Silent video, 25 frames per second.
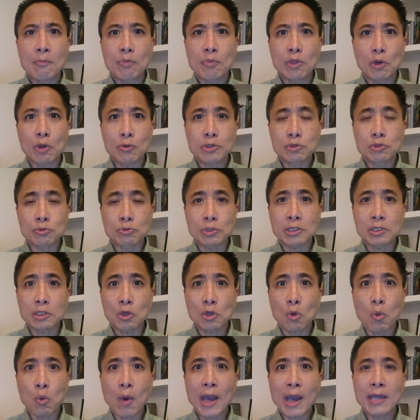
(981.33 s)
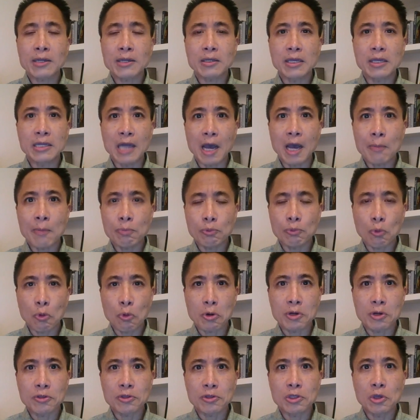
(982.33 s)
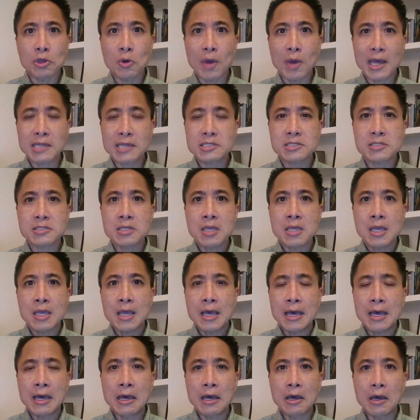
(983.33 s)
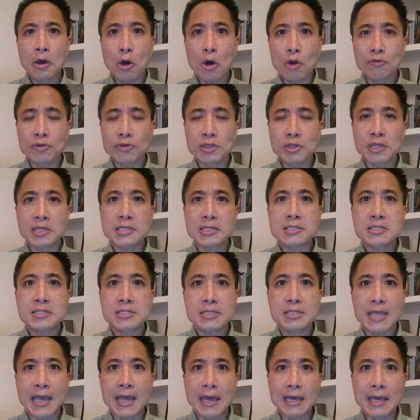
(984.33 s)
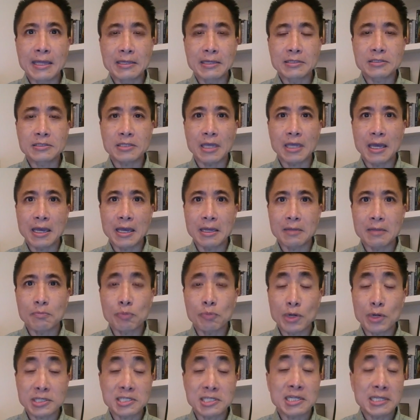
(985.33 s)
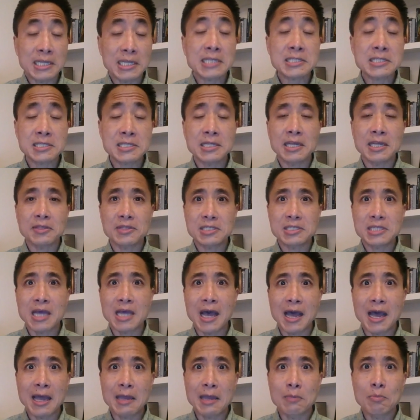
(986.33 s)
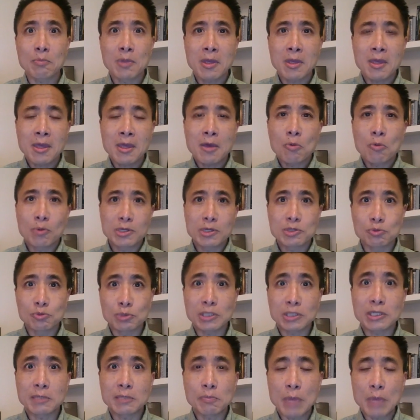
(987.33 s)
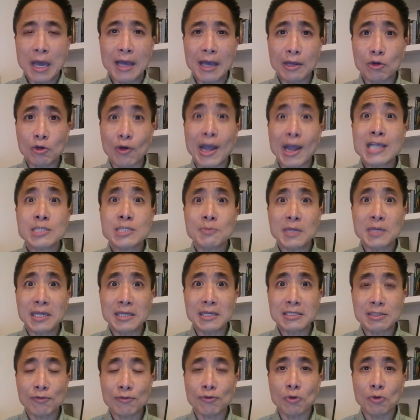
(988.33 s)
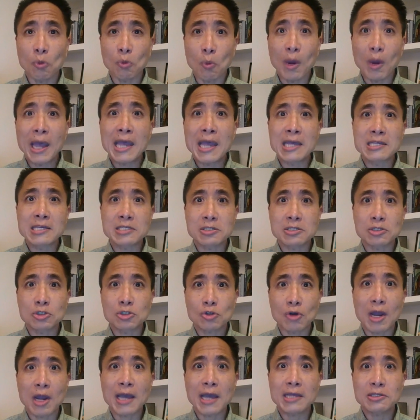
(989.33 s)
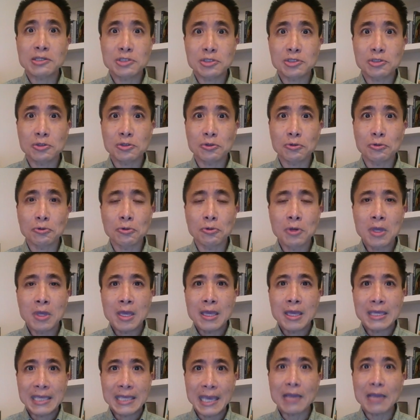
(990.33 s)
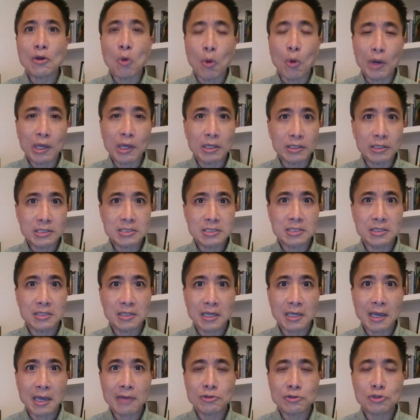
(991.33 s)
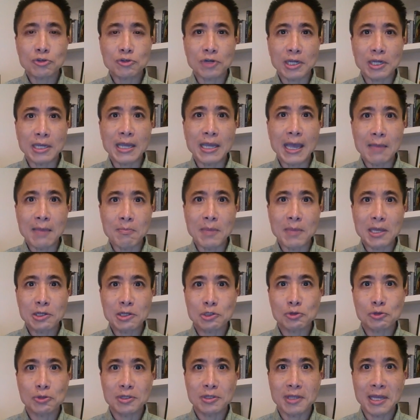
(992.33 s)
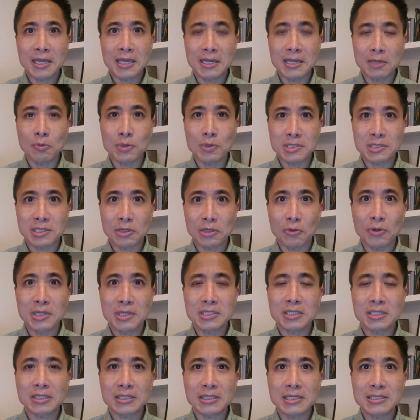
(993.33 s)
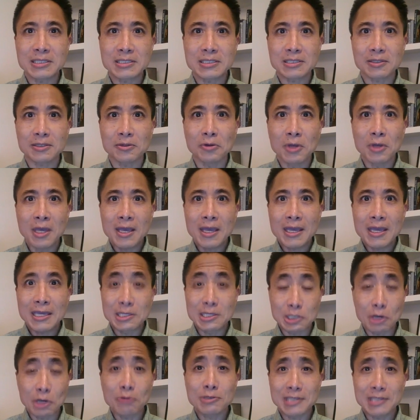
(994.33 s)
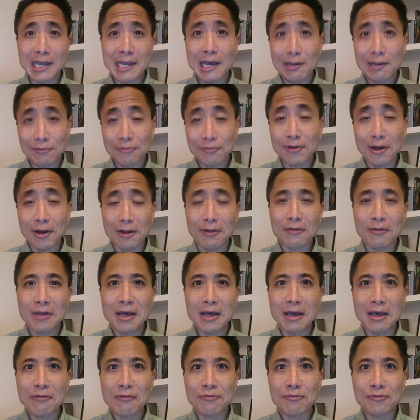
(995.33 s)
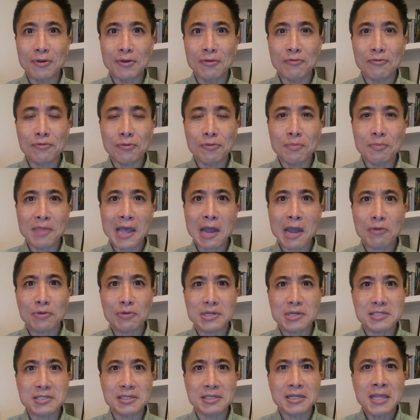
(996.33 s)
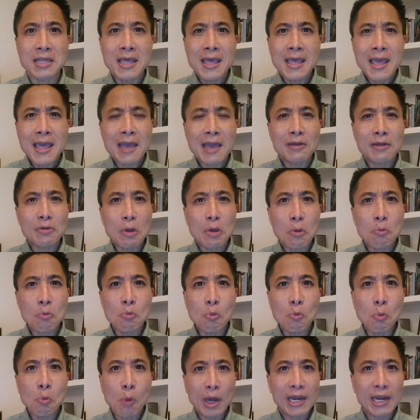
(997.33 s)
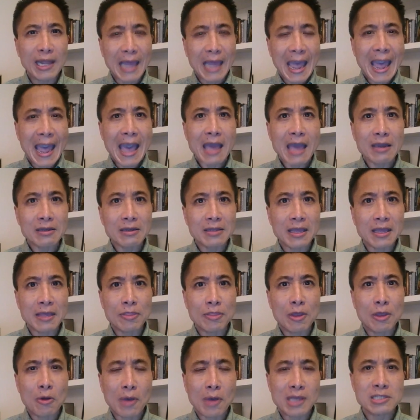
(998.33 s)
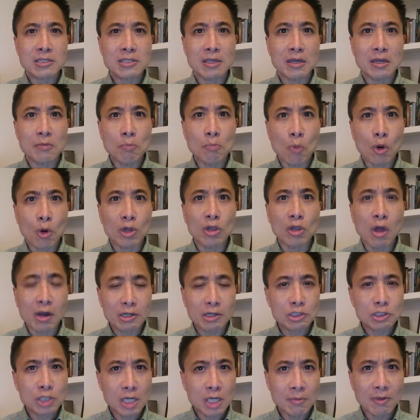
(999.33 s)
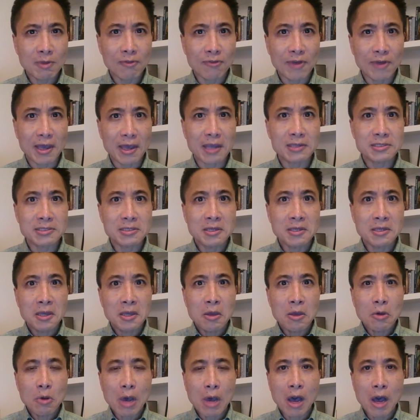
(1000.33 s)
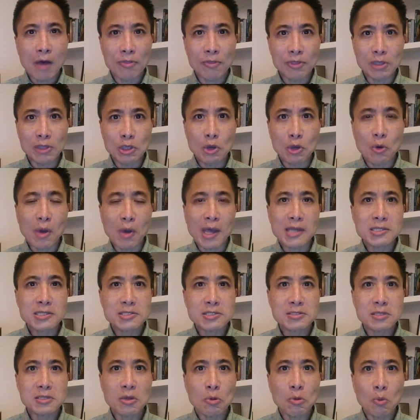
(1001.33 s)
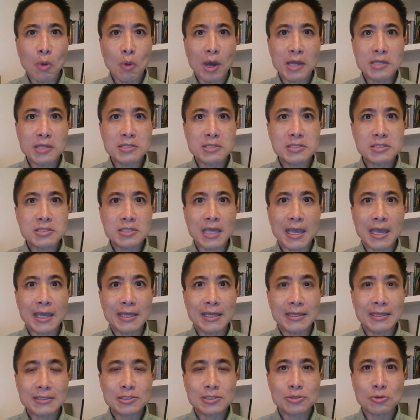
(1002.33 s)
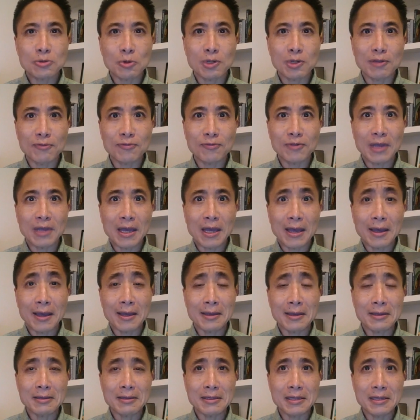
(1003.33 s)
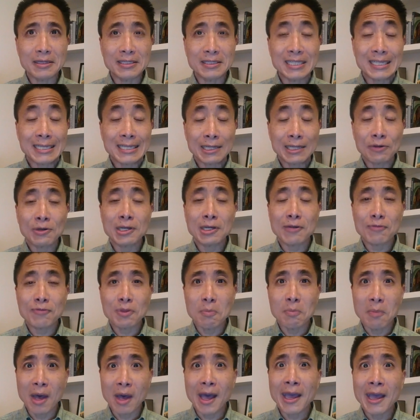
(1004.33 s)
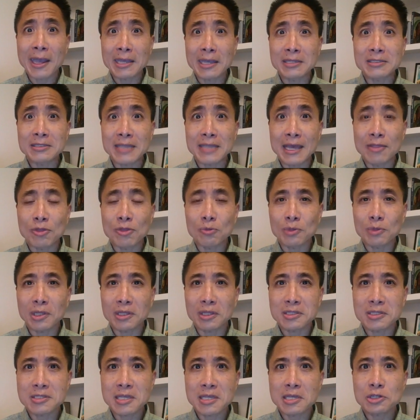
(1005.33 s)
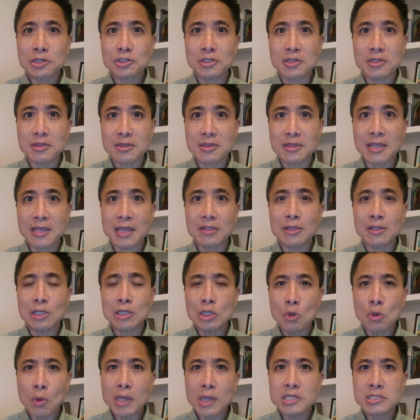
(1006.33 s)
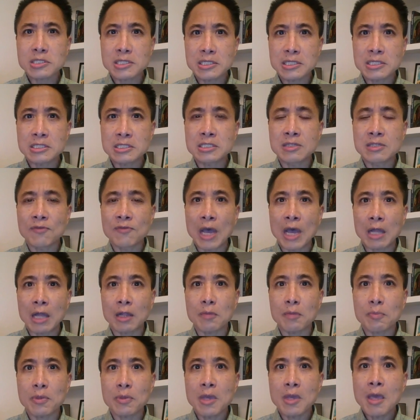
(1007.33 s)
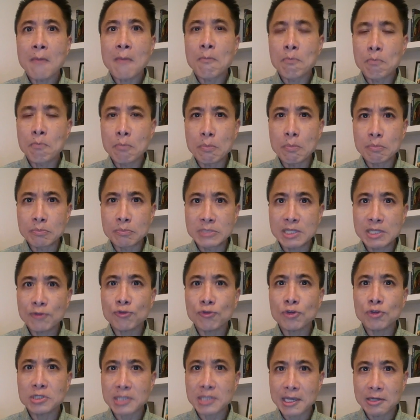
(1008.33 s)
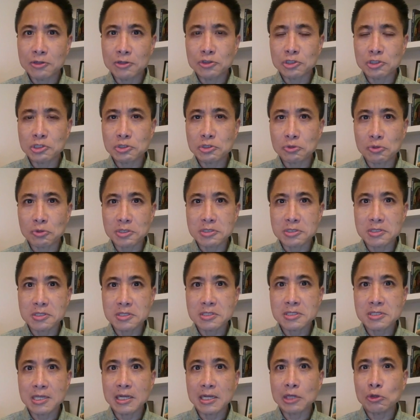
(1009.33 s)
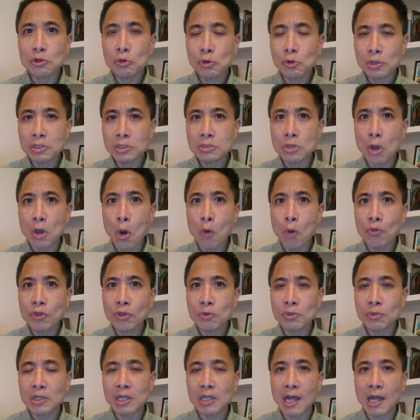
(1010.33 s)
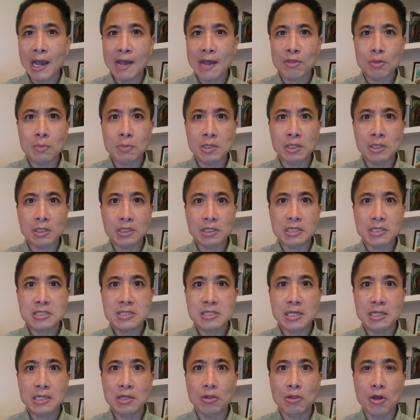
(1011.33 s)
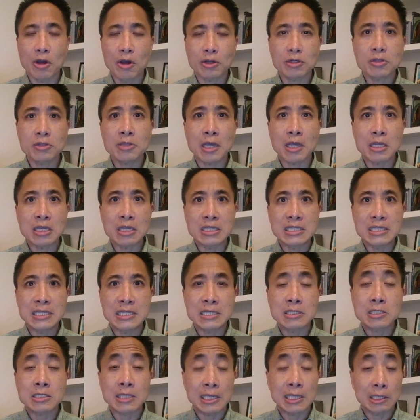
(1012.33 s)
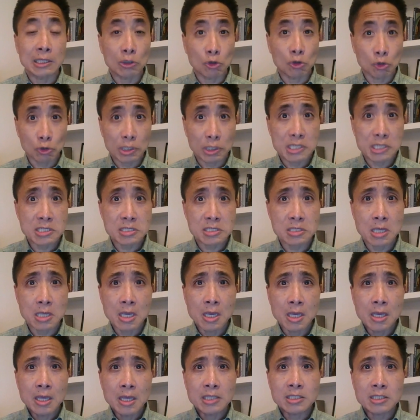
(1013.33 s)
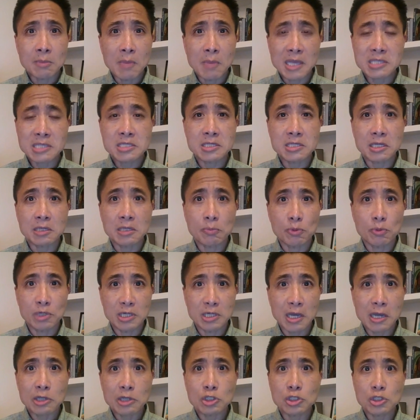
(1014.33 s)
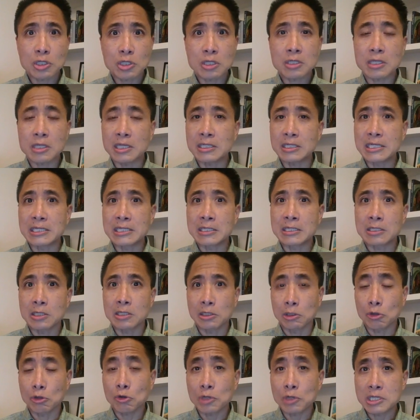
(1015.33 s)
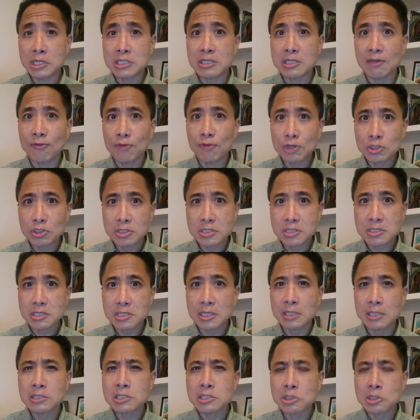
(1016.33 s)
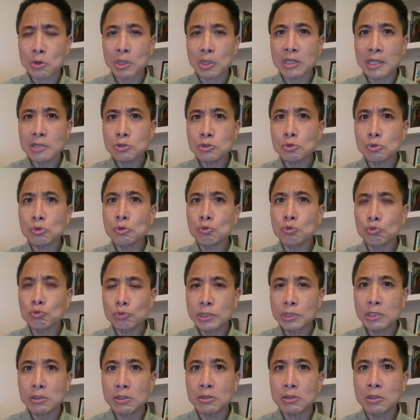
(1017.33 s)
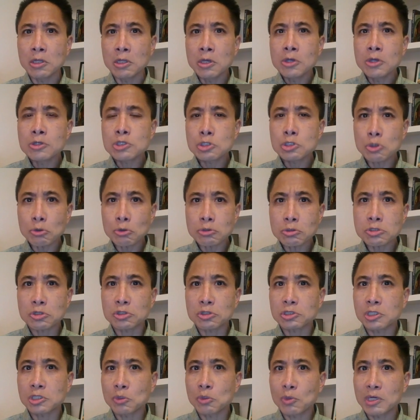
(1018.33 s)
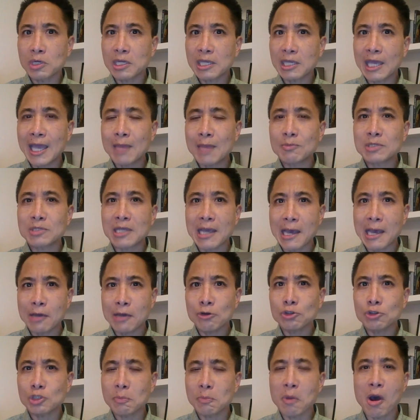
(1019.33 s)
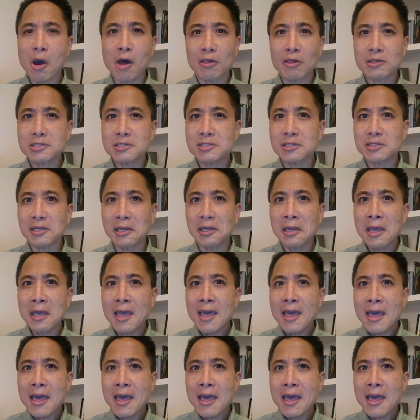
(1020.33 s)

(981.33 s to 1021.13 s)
There was really quite an uproar in the U.S. Over this, and President Nixon at the time was really grasping at different ways to try to get oil into the country and make sure that it wasn't going to lead to his own downfall from that reason. And what it had, though, as a more long-term effect on the U.S. was a sort of a clearing of the mind and the realization that the U.S. needed to develop different energy sources, that it couldn't only rely on the Middle East any longer, that it needed to increase domestic production, it needed to increase efficiency. And so it led to a real soul searching when it came to energy policy.